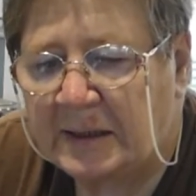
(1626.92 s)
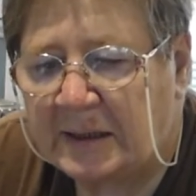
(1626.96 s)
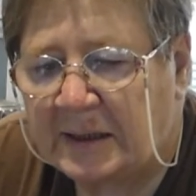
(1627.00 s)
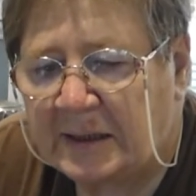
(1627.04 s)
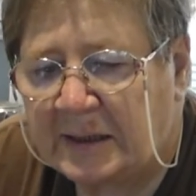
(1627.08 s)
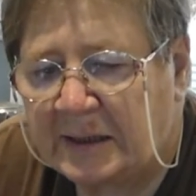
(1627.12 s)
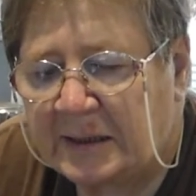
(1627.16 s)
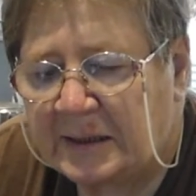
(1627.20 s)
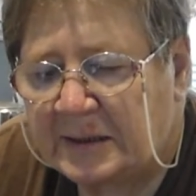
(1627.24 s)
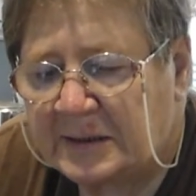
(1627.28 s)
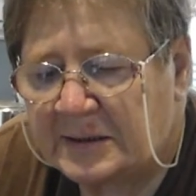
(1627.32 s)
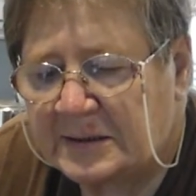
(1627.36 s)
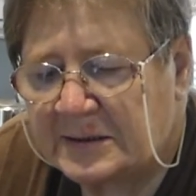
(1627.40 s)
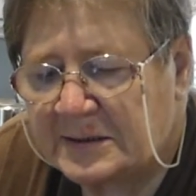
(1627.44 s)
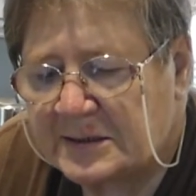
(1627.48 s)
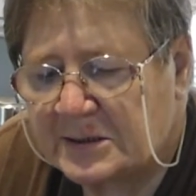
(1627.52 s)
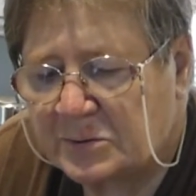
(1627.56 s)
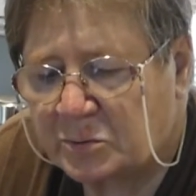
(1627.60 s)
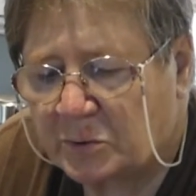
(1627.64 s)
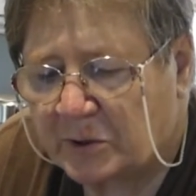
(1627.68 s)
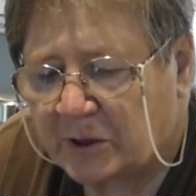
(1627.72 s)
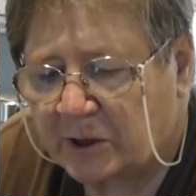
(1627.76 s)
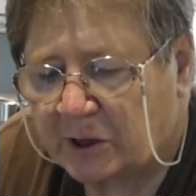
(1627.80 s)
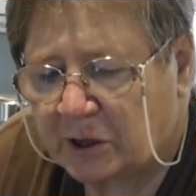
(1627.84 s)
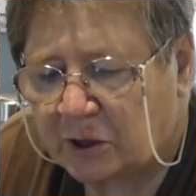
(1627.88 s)
is
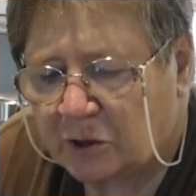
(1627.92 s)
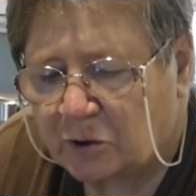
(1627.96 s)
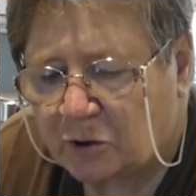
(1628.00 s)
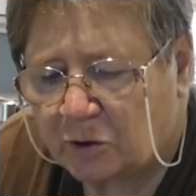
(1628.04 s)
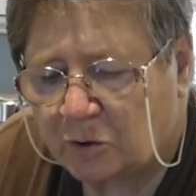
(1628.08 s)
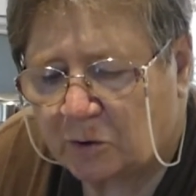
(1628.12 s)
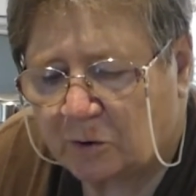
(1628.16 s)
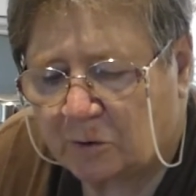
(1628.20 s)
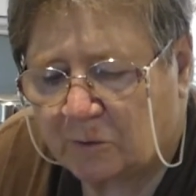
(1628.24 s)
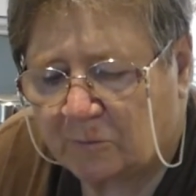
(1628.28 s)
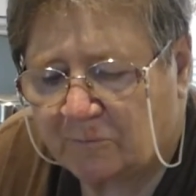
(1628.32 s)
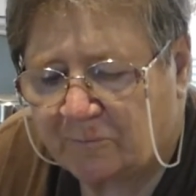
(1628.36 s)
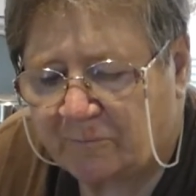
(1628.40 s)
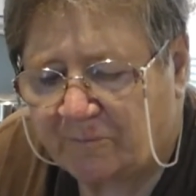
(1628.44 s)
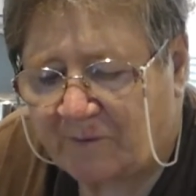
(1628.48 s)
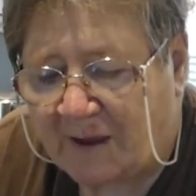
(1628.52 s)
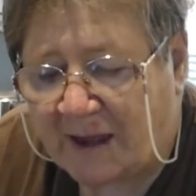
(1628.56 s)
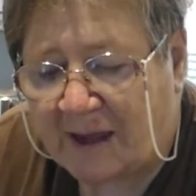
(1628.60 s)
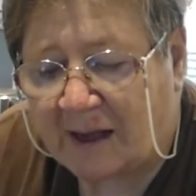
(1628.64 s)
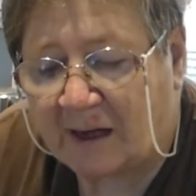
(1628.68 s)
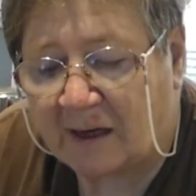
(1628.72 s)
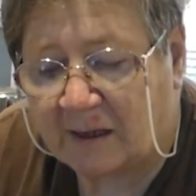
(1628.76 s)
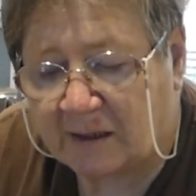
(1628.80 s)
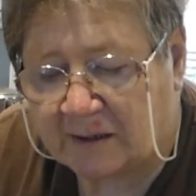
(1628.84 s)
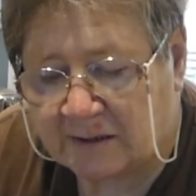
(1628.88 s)
what you call
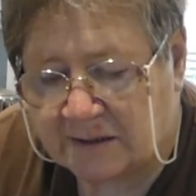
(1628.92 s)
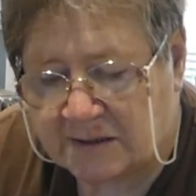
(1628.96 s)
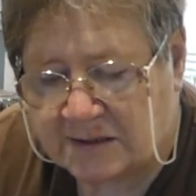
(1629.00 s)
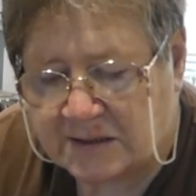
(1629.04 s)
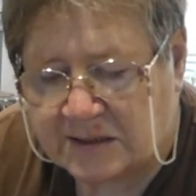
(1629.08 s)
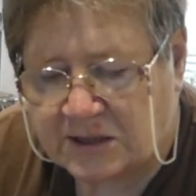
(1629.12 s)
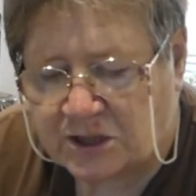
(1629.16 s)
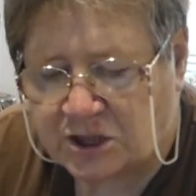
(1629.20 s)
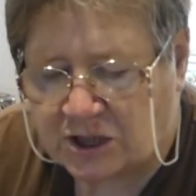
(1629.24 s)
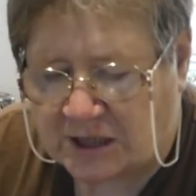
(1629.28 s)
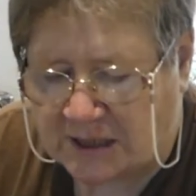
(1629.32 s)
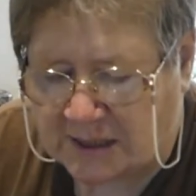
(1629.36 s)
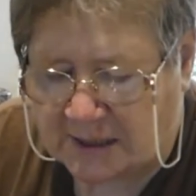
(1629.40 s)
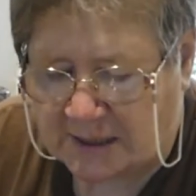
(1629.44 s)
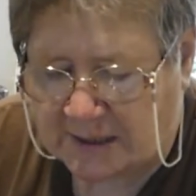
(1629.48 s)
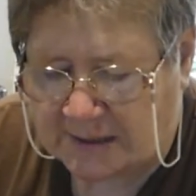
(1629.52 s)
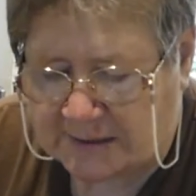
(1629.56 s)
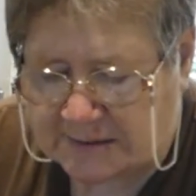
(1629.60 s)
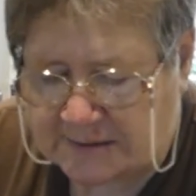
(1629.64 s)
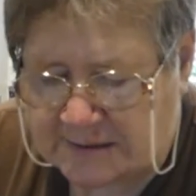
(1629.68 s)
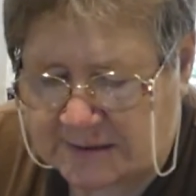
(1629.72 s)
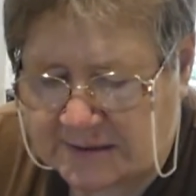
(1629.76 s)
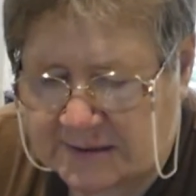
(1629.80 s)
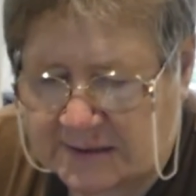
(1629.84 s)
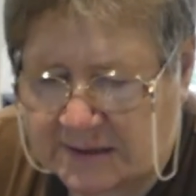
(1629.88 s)
Fowlers
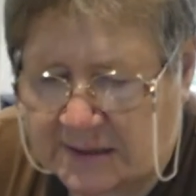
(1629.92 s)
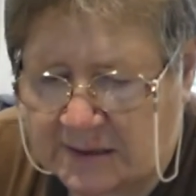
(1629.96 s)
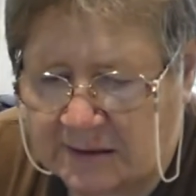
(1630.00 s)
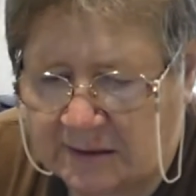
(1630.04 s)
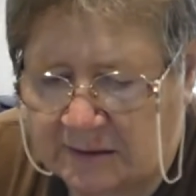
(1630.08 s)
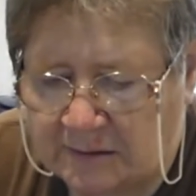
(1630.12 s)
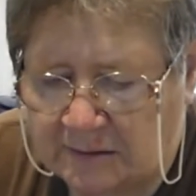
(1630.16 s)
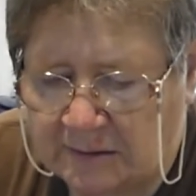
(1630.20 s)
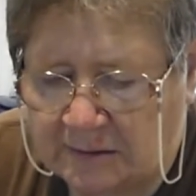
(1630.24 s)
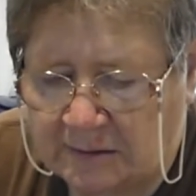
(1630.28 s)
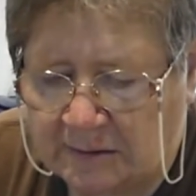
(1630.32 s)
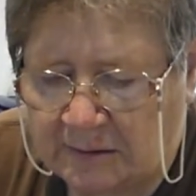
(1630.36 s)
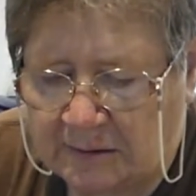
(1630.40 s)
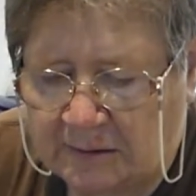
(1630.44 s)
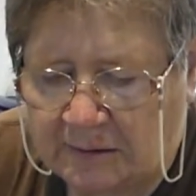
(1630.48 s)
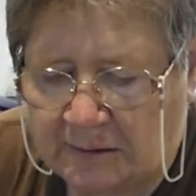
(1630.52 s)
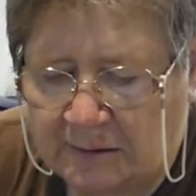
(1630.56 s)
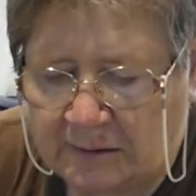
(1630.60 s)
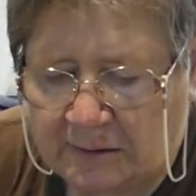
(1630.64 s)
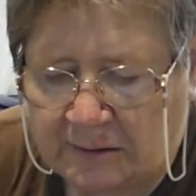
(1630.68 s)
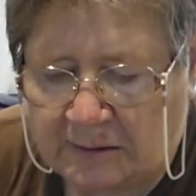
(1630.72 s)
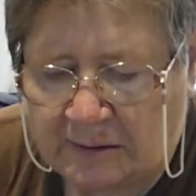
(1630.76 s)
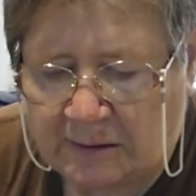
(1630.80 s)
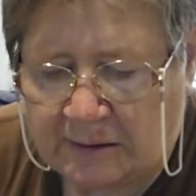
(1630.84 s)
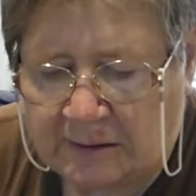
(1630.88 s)
jars.
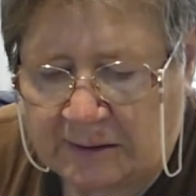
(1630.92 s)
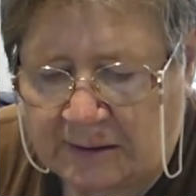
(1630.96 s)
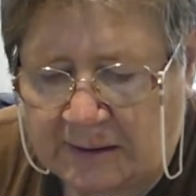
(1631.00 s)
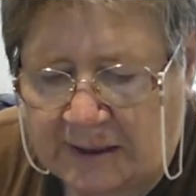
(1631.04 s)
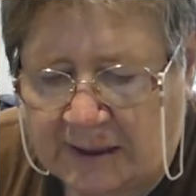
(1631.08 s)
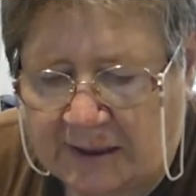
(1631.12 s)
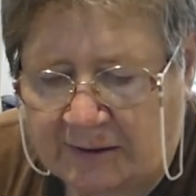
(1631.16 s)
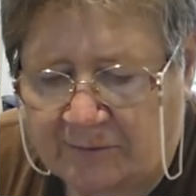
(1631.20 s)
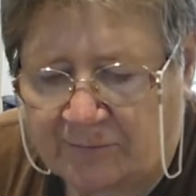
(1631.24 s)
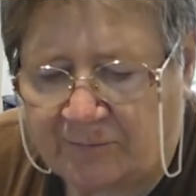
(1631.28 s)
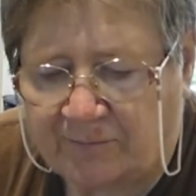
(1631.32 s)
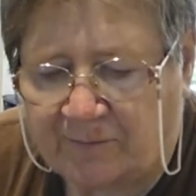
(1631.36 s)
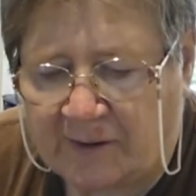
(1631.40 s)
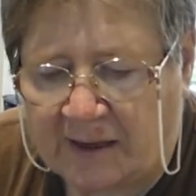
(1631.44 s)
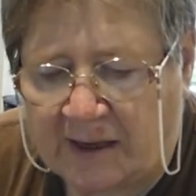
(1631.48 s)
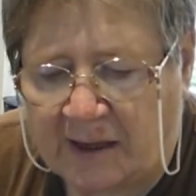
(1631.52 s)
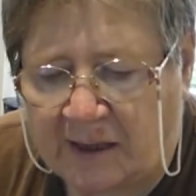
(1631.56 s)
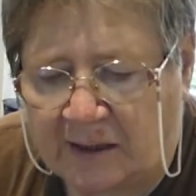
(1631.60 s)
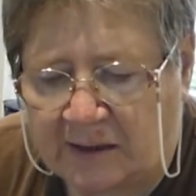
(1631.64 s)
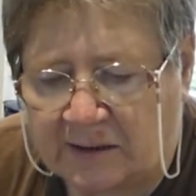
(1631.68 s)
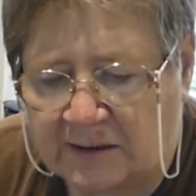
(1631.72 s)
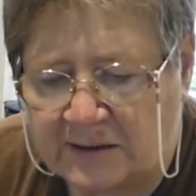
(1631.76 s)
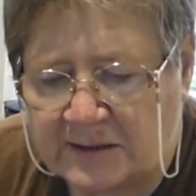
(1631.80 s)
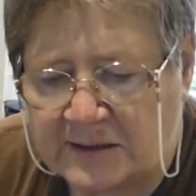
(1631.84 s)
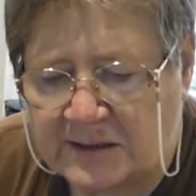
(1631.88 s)
Now
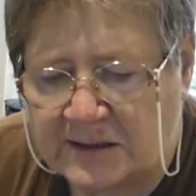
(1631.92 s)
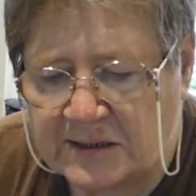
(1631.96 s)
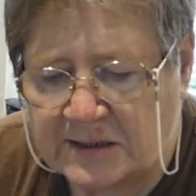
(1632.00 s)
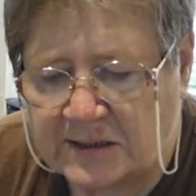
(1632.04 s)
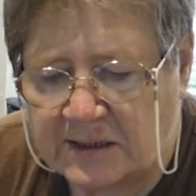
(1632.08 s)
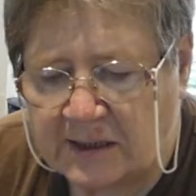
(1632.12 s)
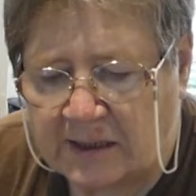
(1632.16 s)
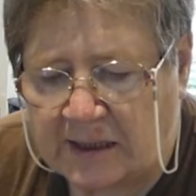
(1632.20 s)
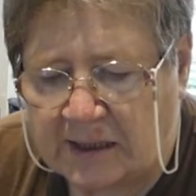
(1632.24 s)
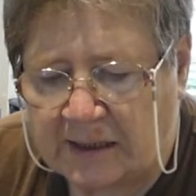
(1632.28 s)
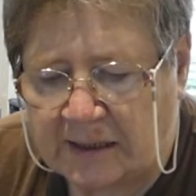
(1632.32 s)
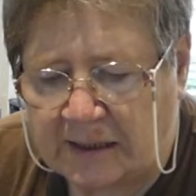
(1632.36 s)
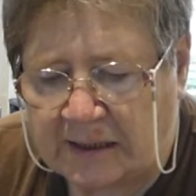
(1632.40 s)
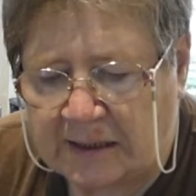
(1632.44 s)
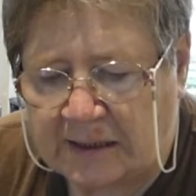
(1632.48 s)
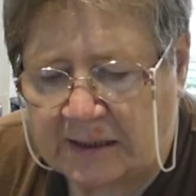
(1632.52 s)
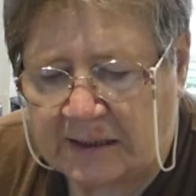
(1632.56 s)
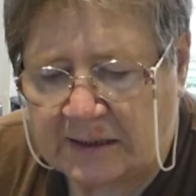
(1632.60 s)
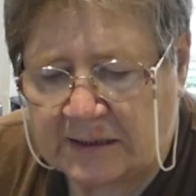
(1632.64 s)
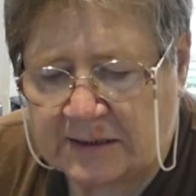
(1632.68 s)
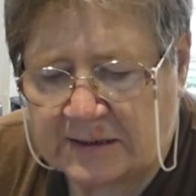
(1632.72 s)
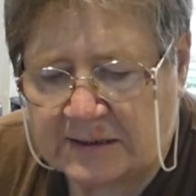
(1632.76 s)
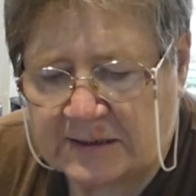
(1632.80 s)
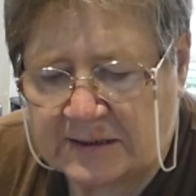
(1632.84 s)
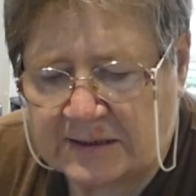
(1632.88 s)
Fowlers
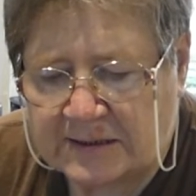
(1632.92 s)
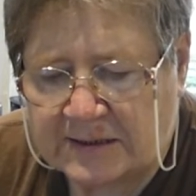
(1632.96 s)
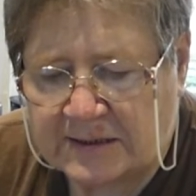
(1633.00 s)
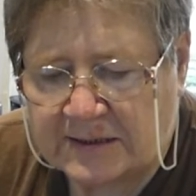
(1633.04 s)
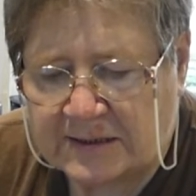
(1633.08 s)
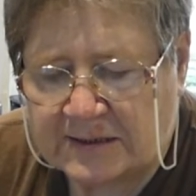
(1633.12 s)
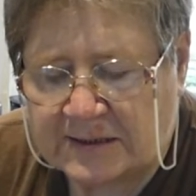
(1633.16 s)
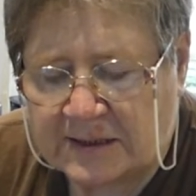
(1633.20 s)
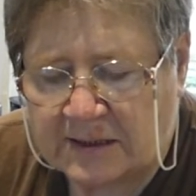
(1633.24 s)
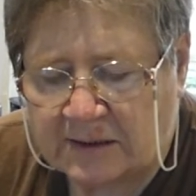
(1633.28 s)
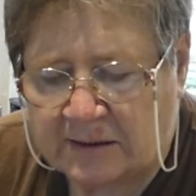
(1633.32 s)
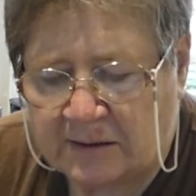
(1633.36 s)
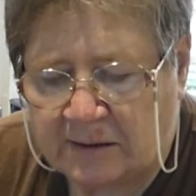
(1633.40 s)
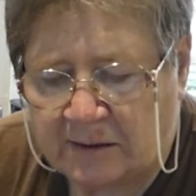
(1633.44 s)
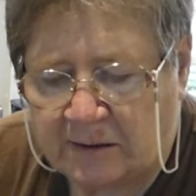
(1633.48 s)
is